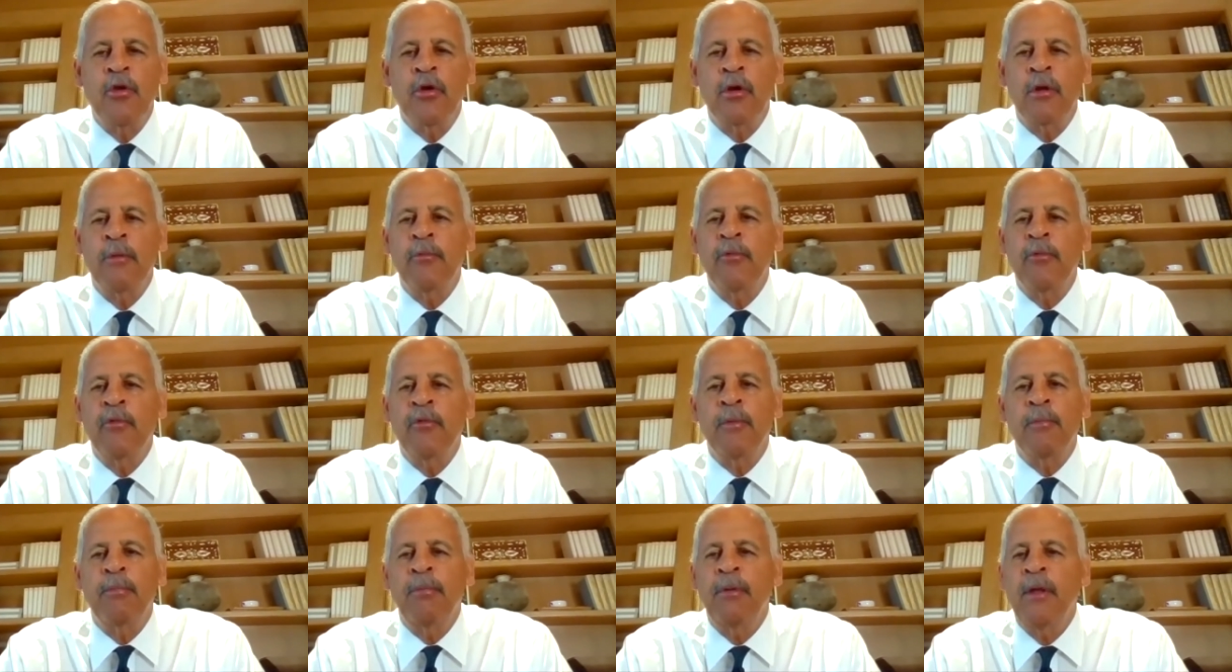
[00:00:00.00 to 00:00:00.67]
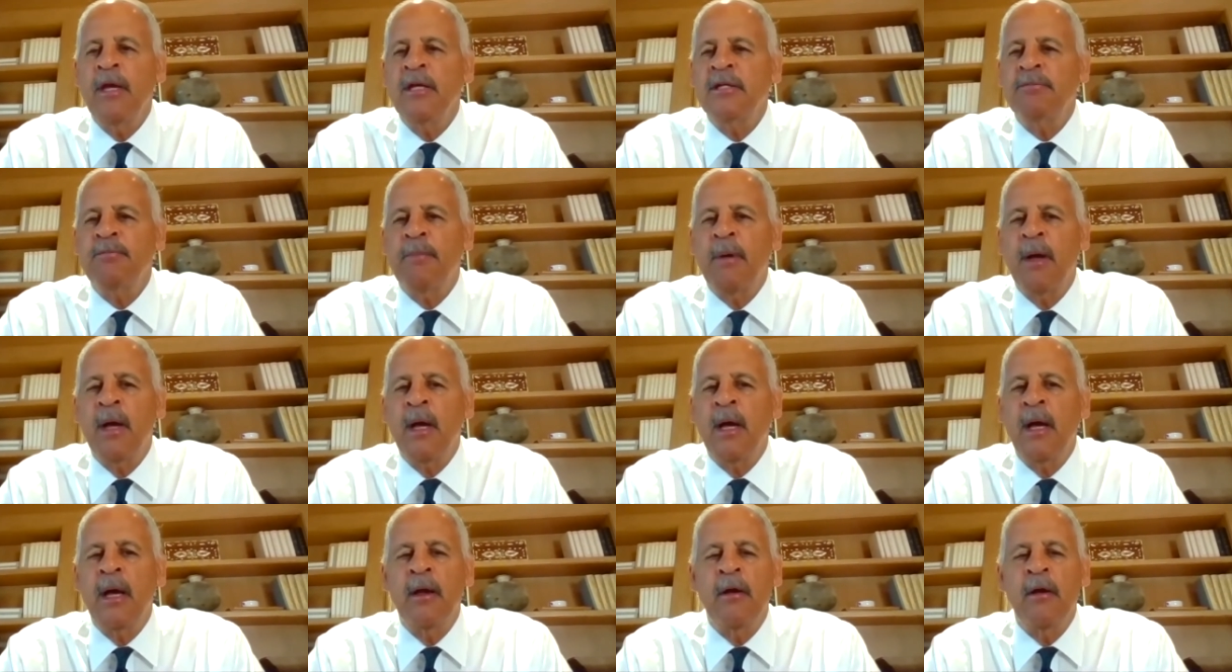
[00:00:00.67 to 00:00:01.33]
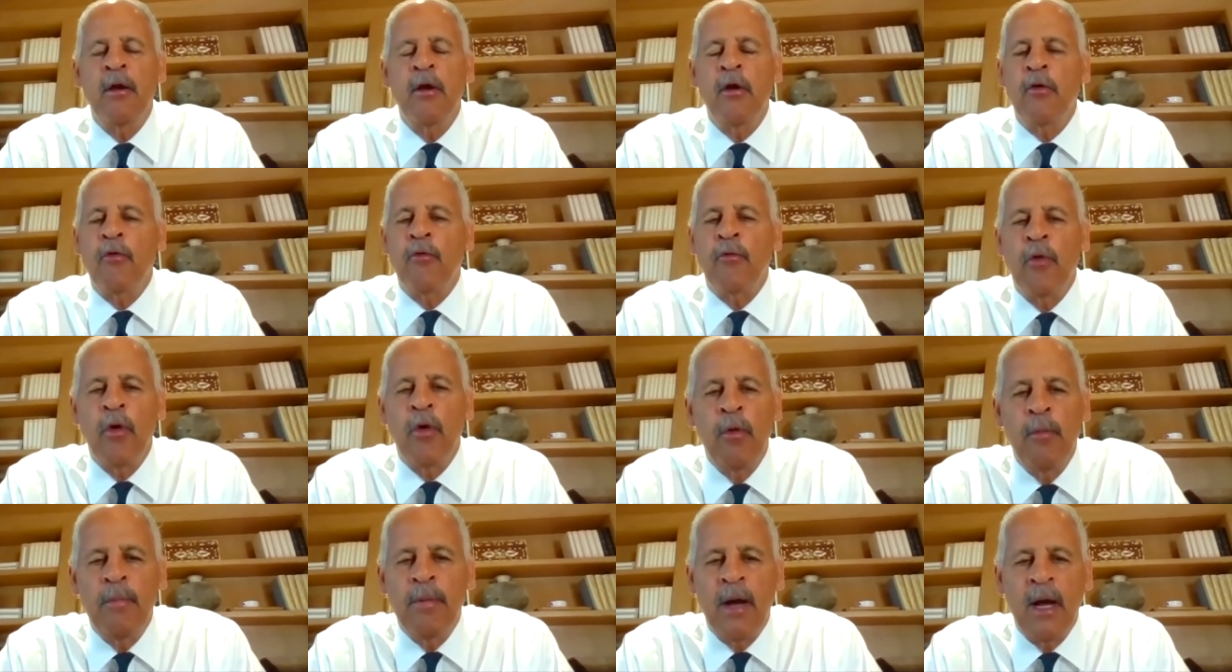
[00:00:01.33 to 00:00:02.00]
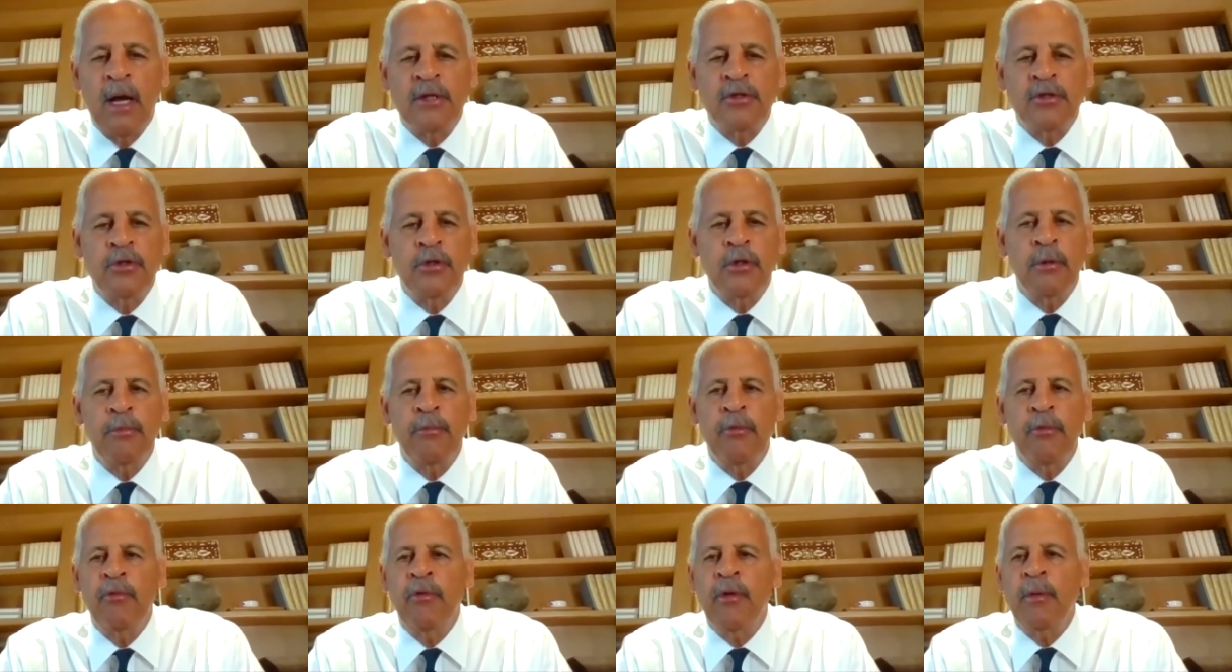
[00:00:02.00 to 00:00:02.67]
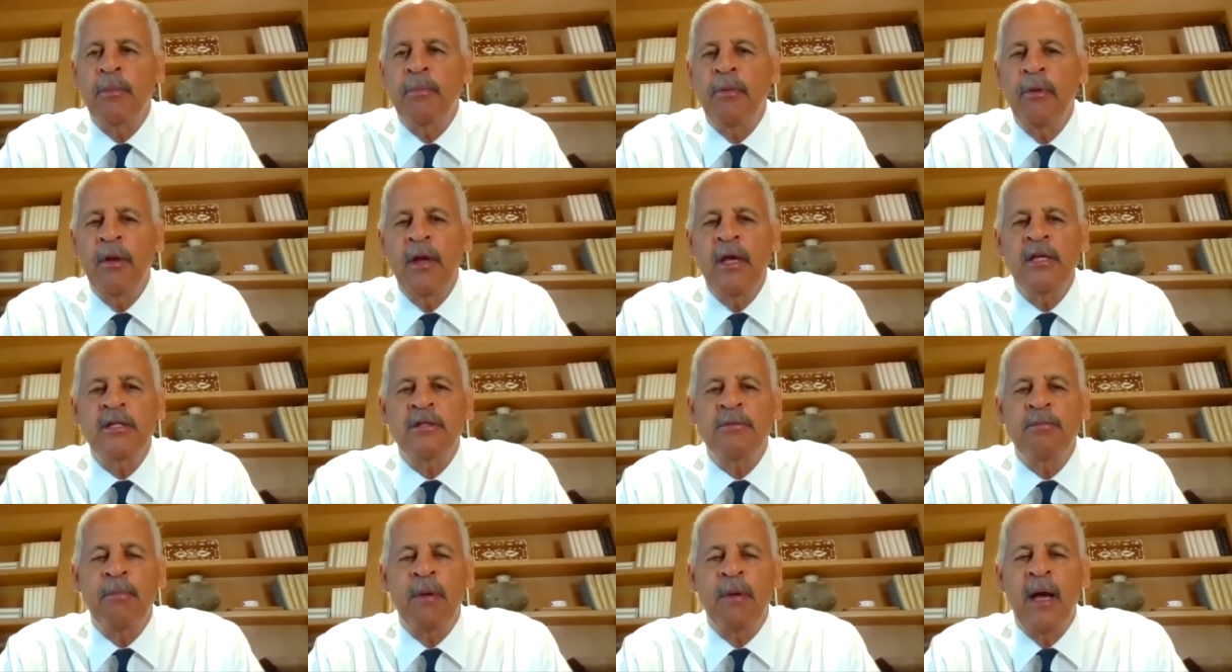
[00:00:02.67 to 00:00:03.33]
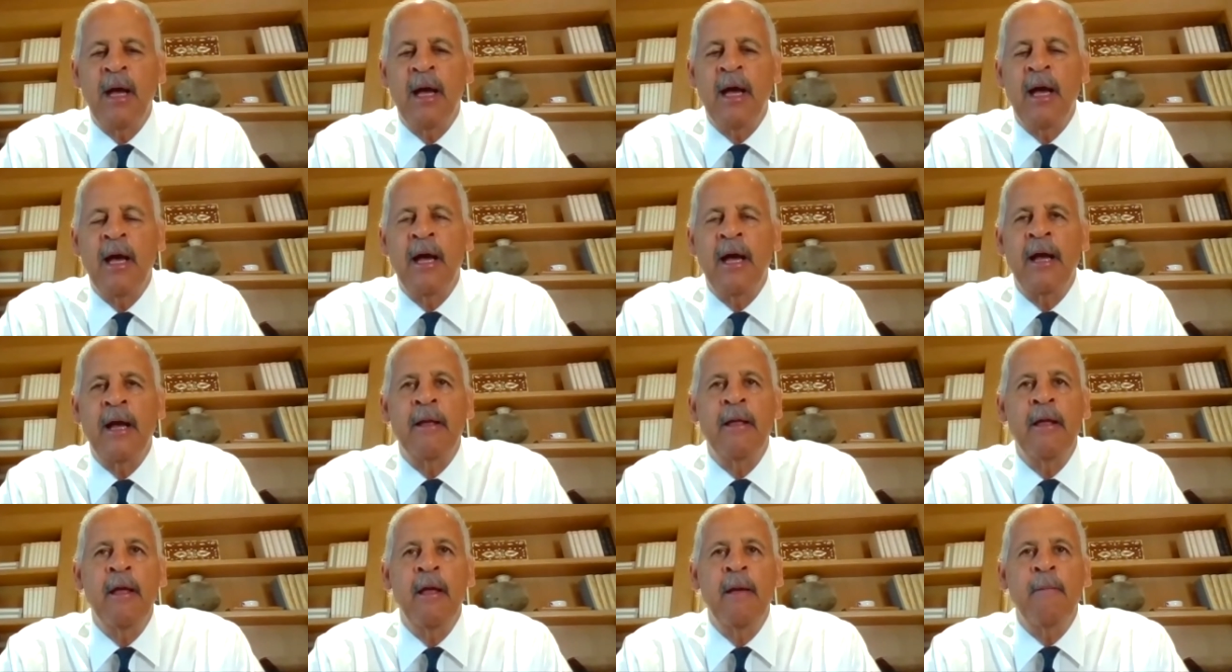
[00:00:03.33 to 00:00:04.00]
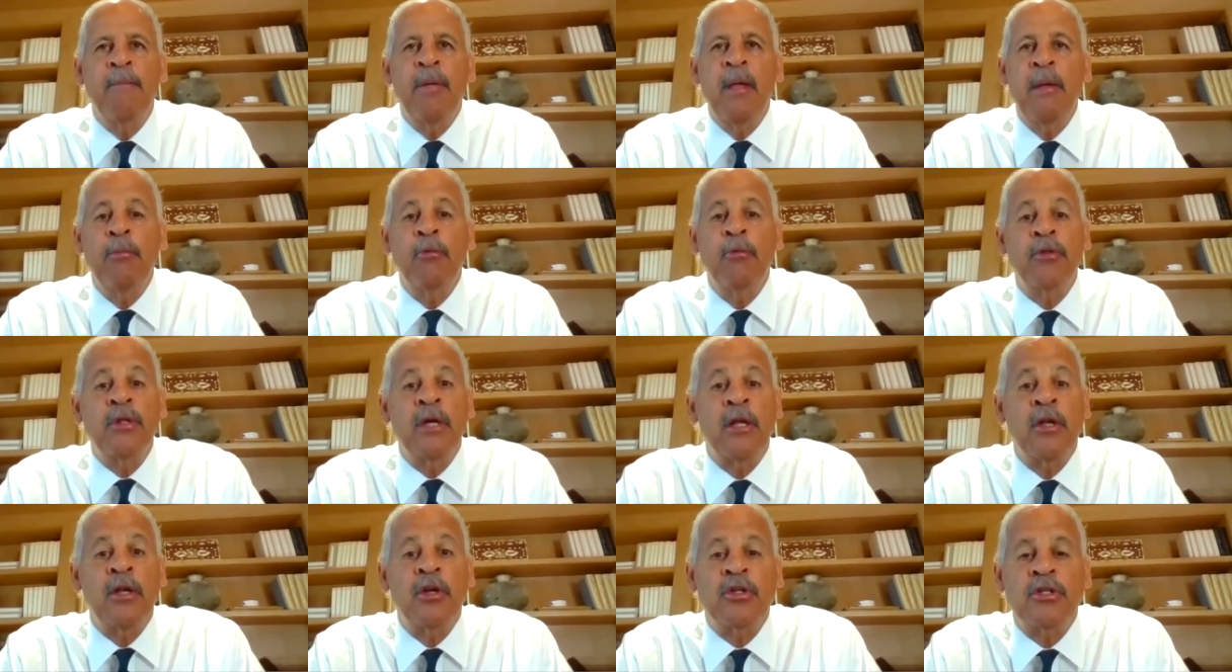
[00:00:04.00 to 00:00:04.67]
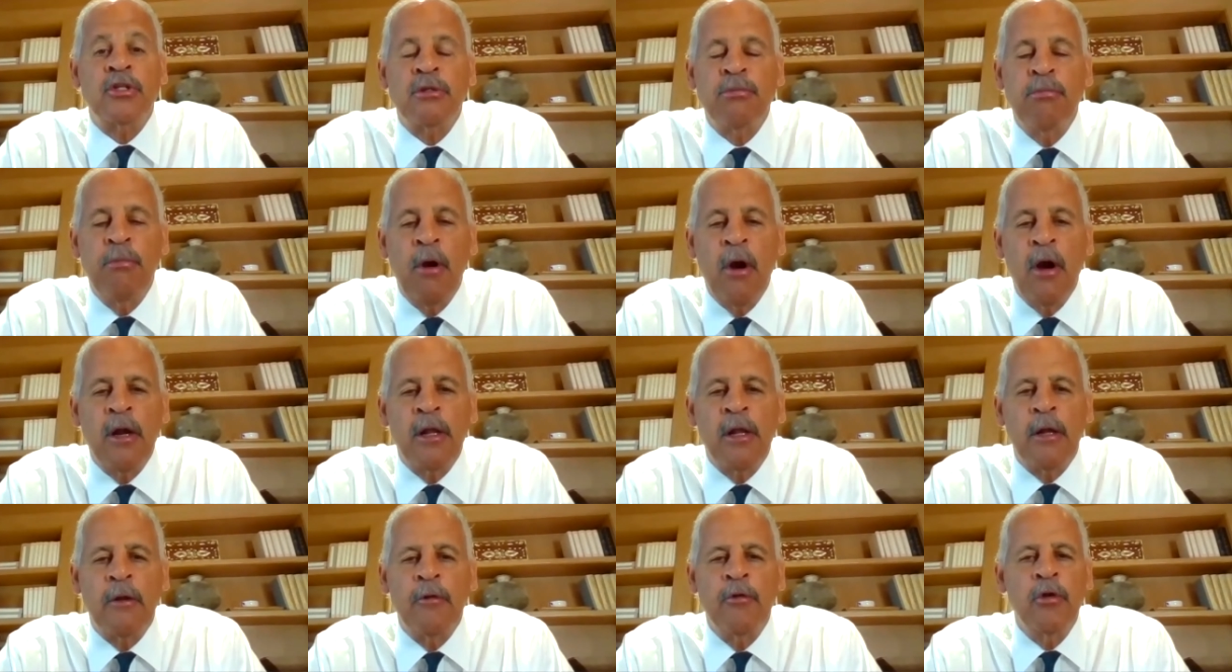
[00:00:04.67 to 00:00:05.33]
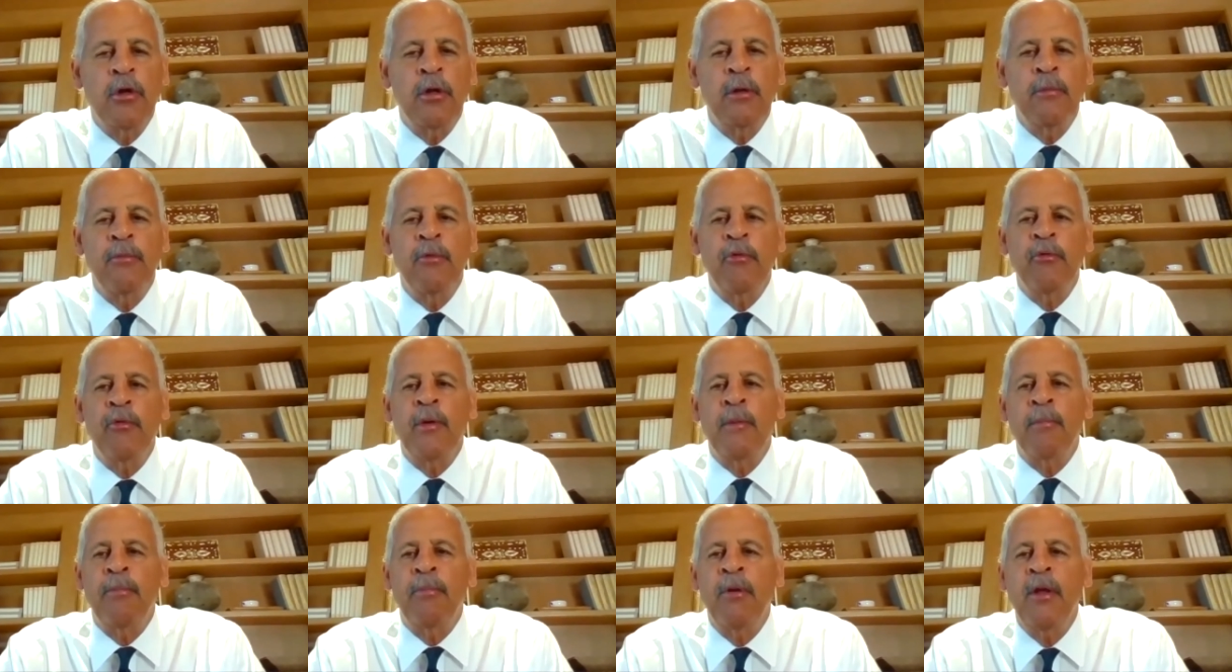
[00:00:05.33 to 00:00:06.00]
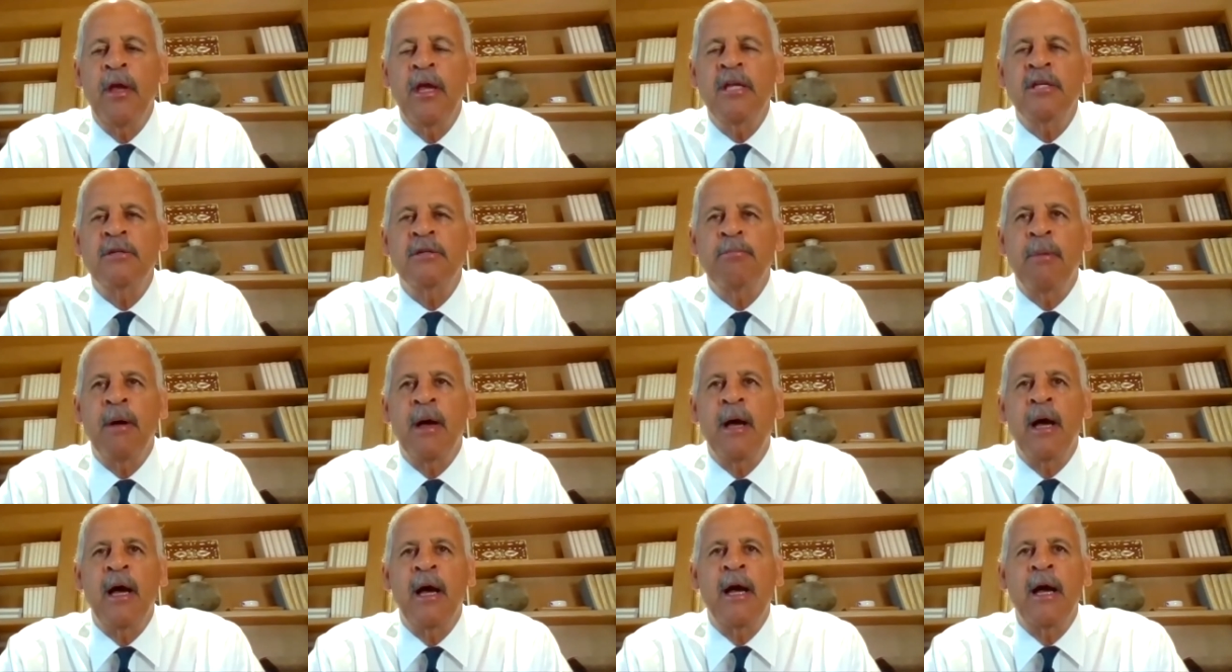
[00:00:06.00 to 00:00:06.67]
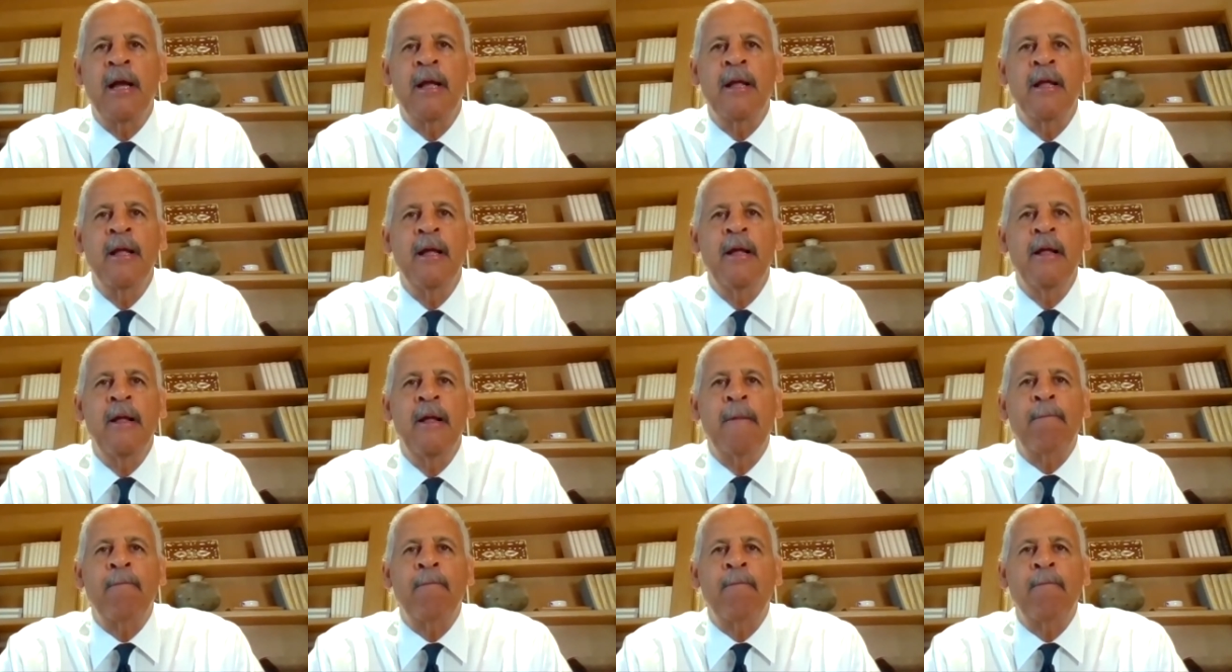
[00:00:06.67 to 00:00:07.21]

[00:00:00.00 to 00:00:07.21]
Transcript: You're going to be replaced by robots. You're going to be replaced by people that are smarter. You're going to be replaced by